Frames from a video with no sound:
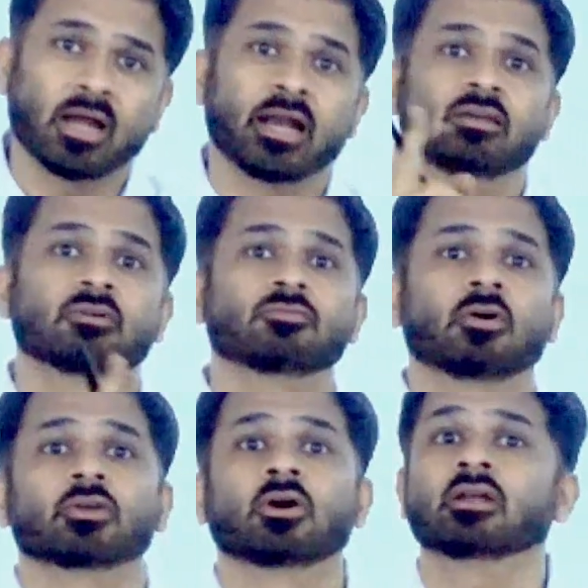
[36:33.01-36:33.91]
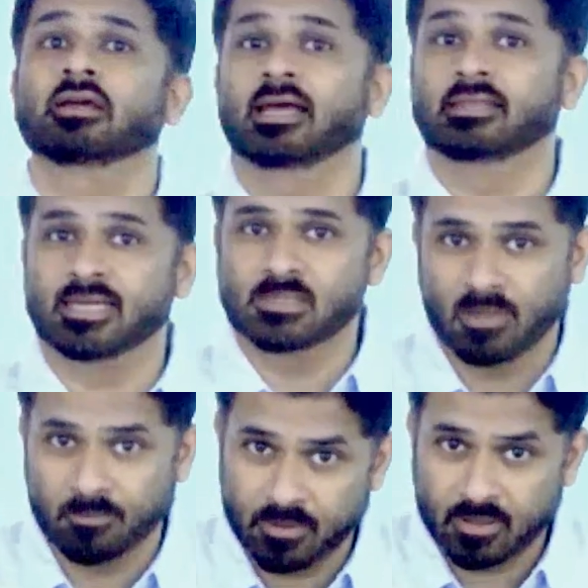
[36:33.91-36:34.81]
and even for your ethics
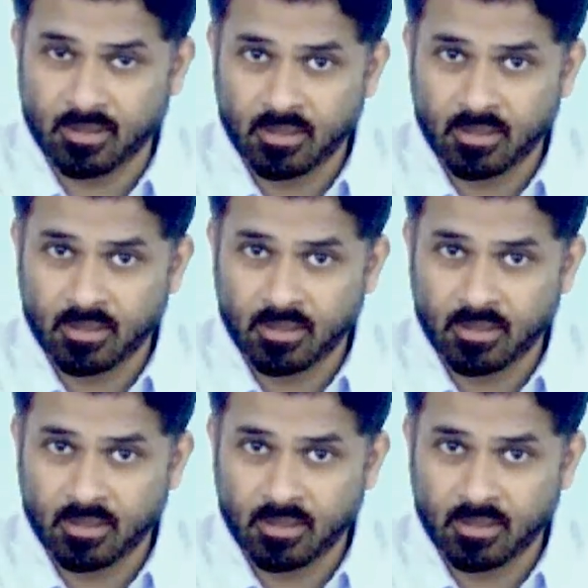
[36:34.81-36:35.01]
paper.